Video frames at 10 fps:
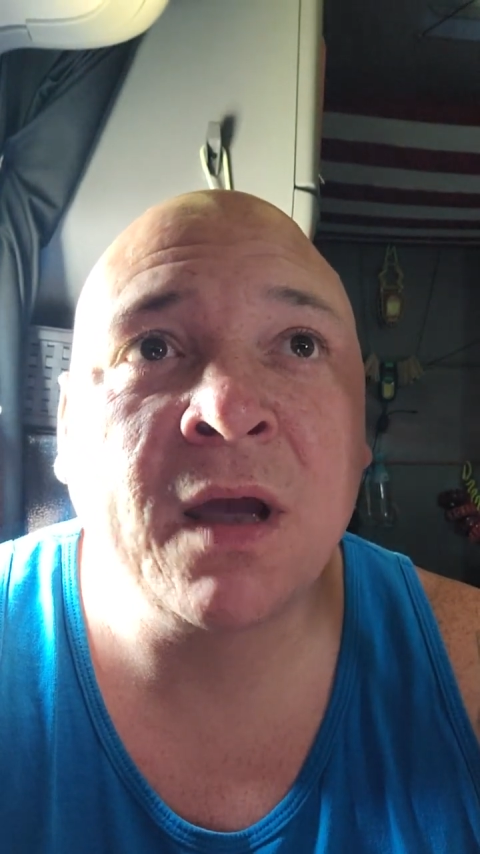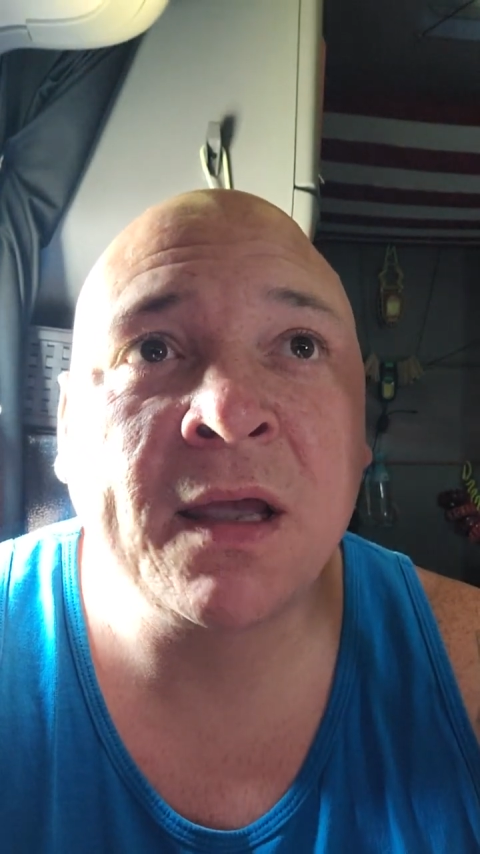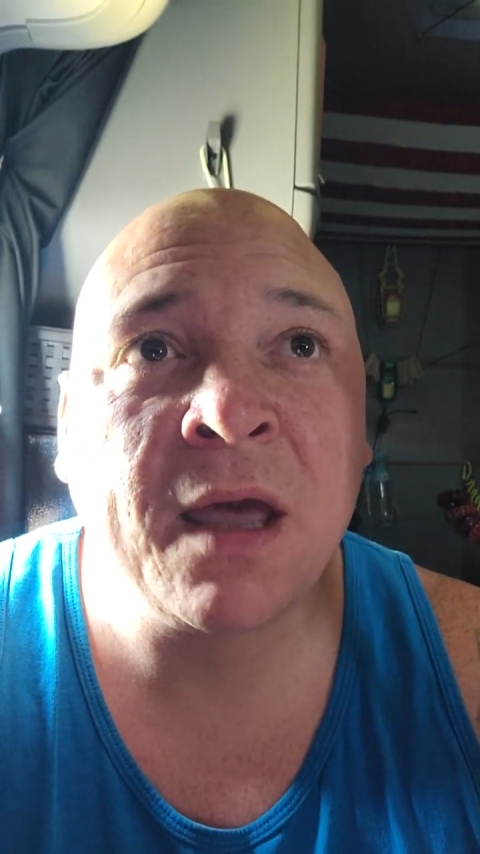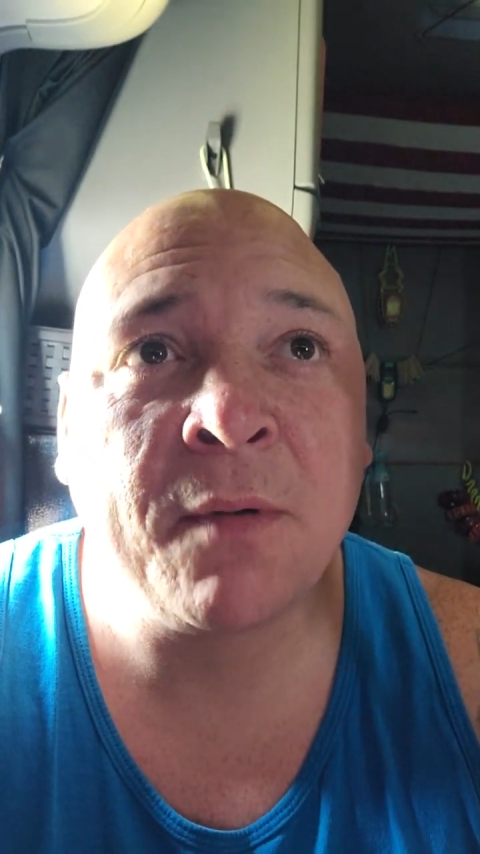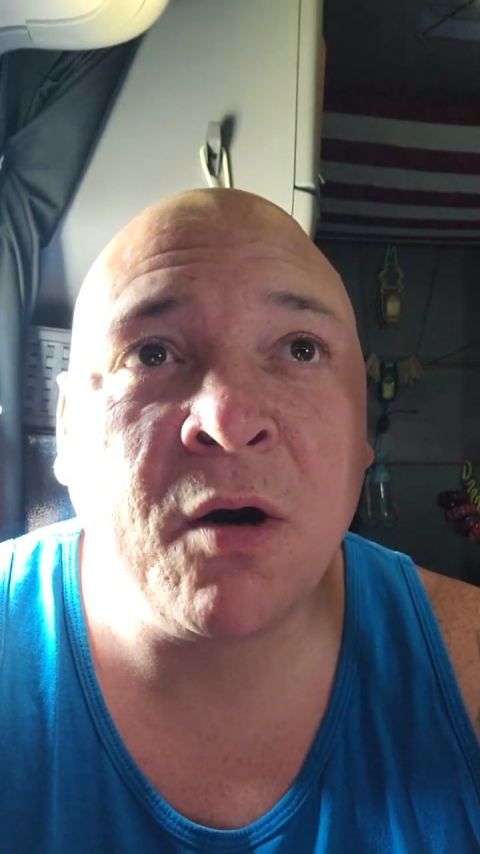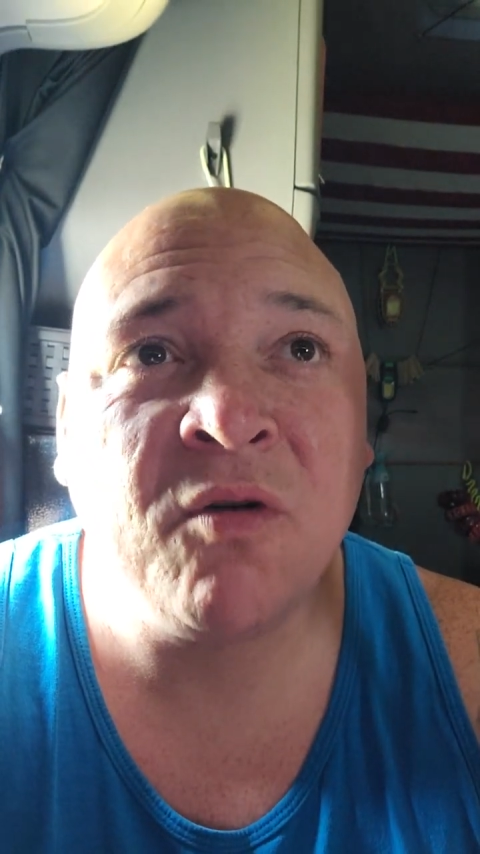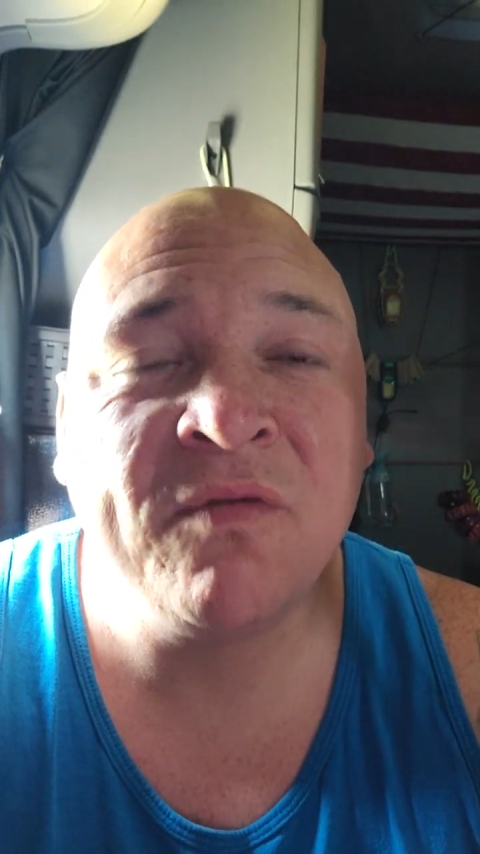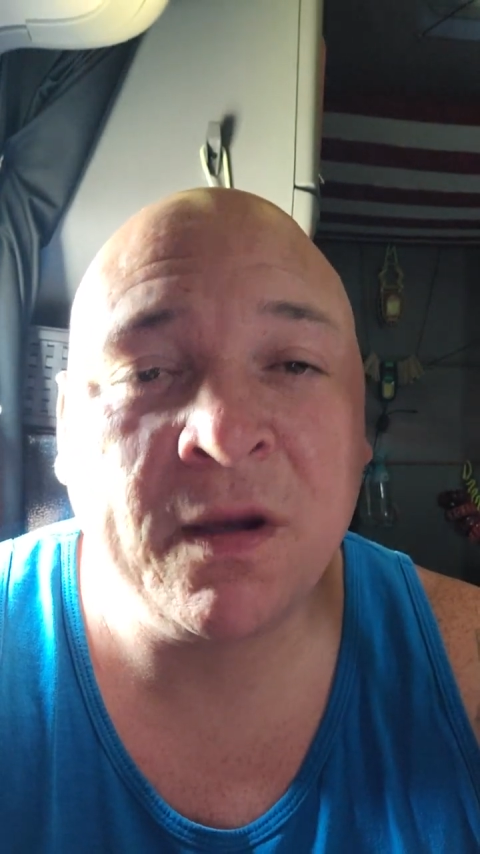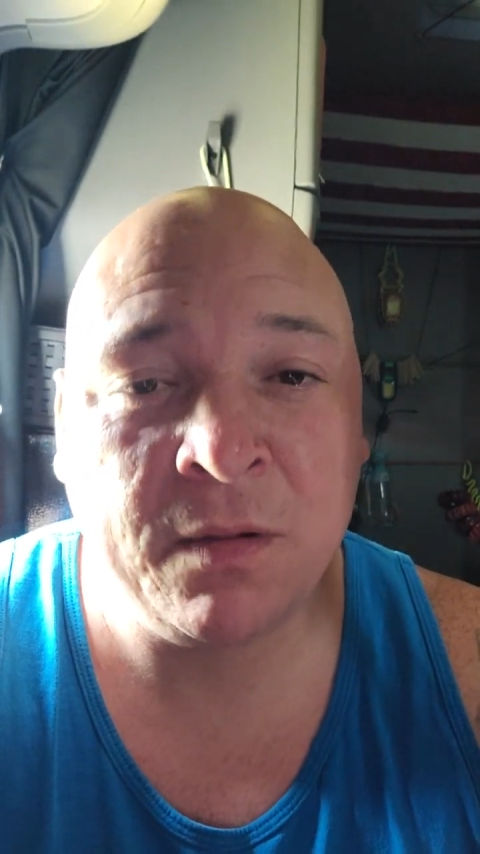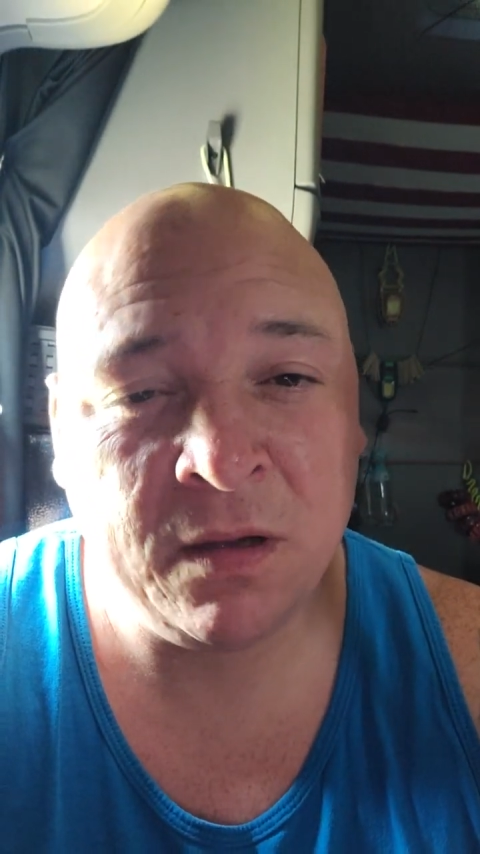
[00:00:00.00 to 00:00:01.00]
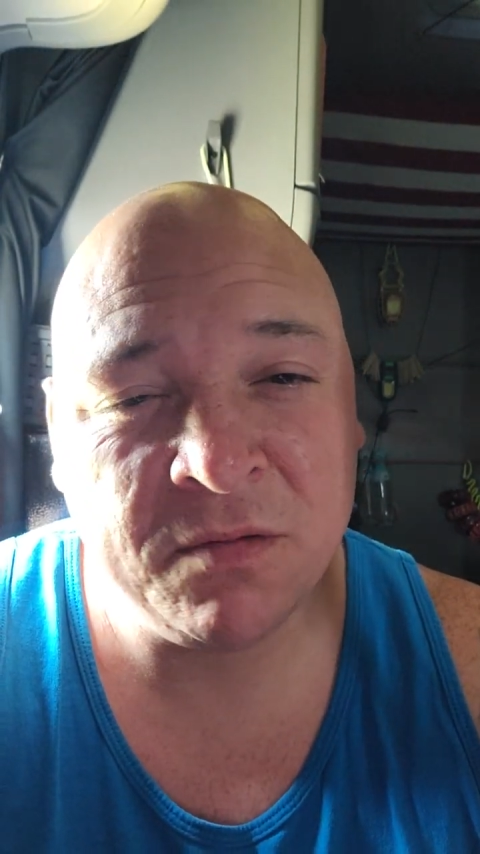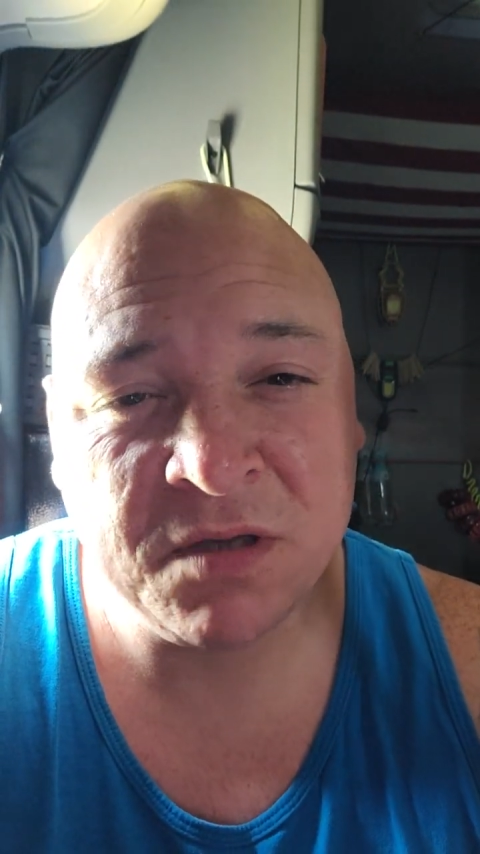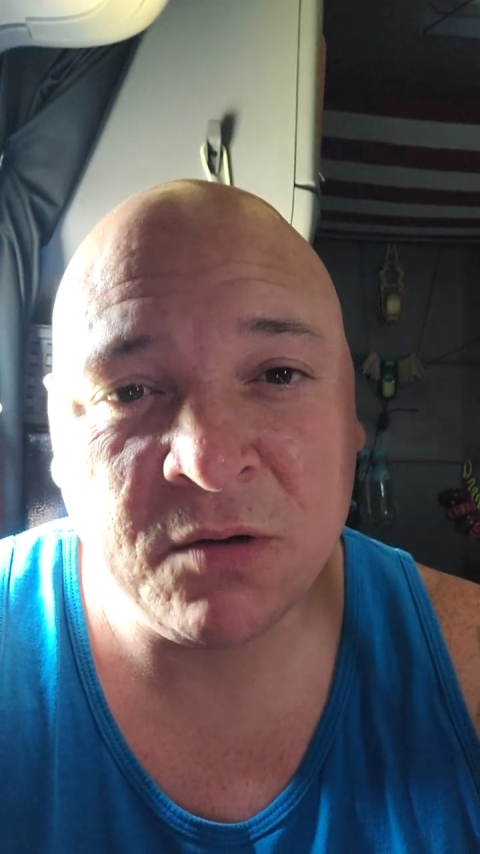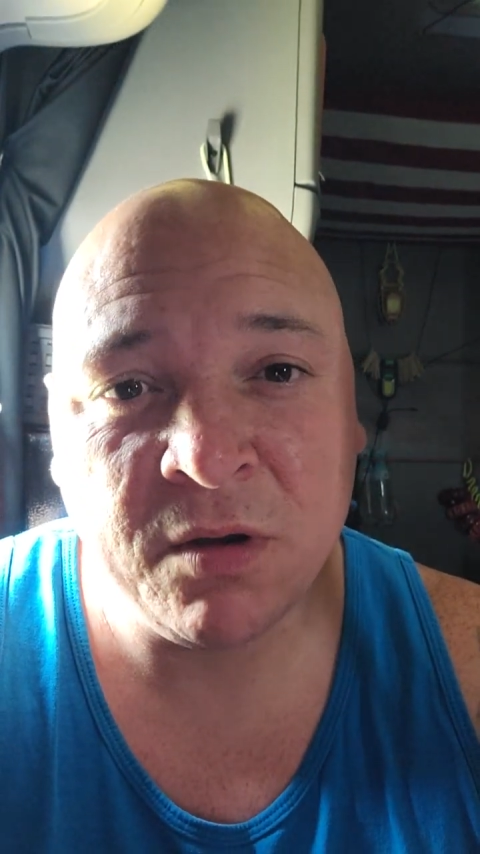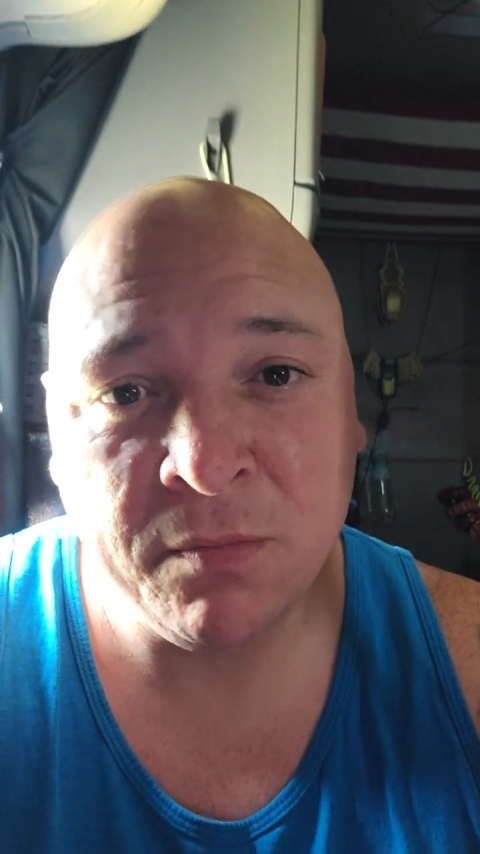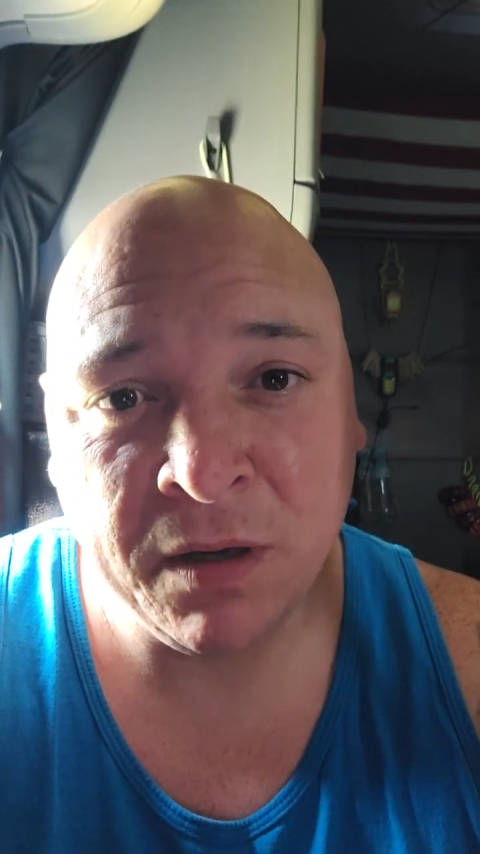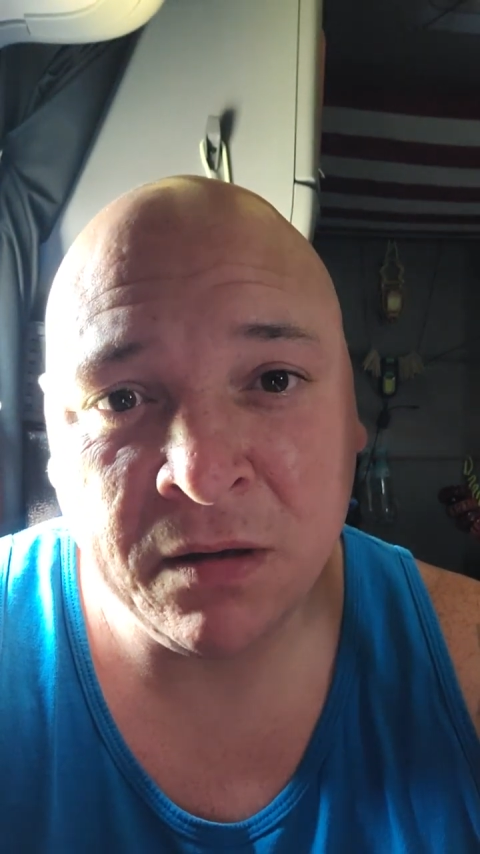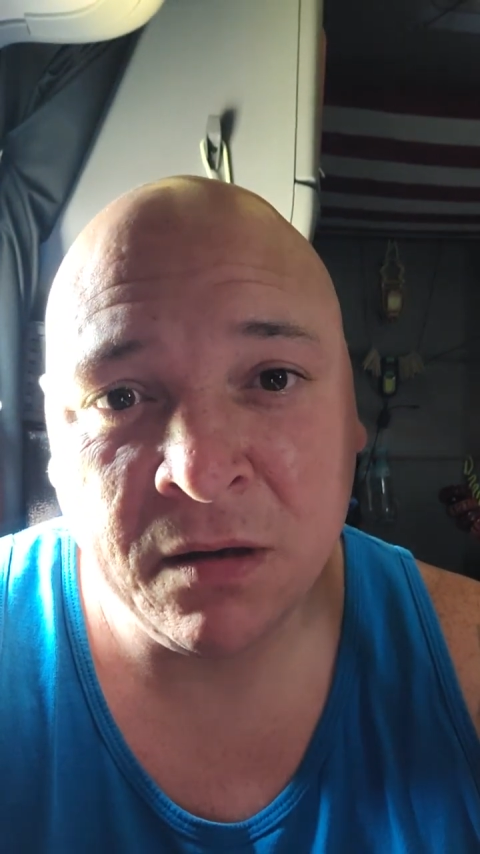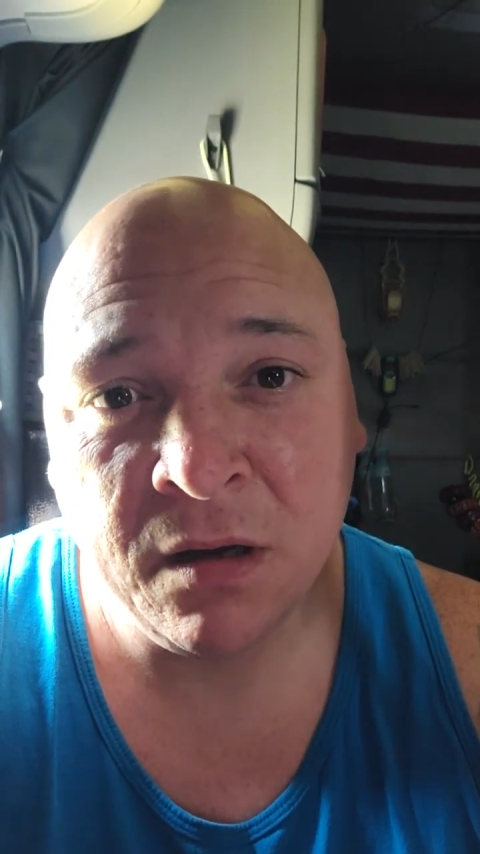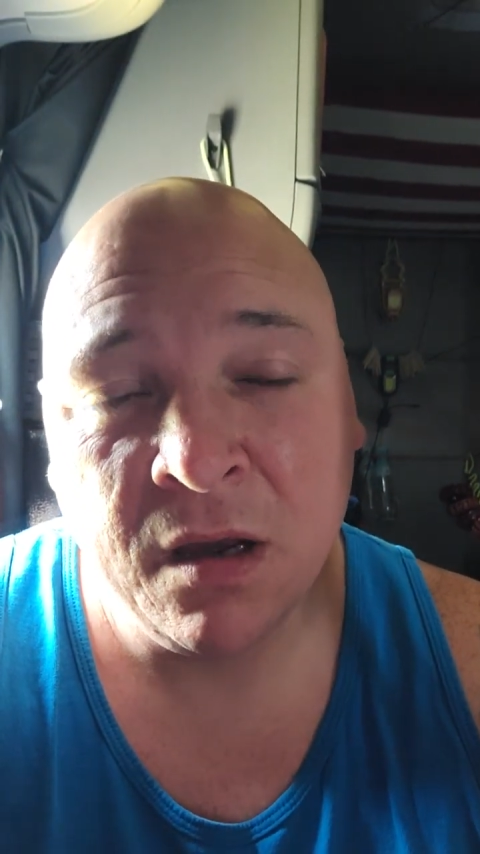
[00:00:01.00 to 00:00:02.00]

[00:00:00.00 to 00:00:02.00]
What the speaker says: I got my whole family lives there with me.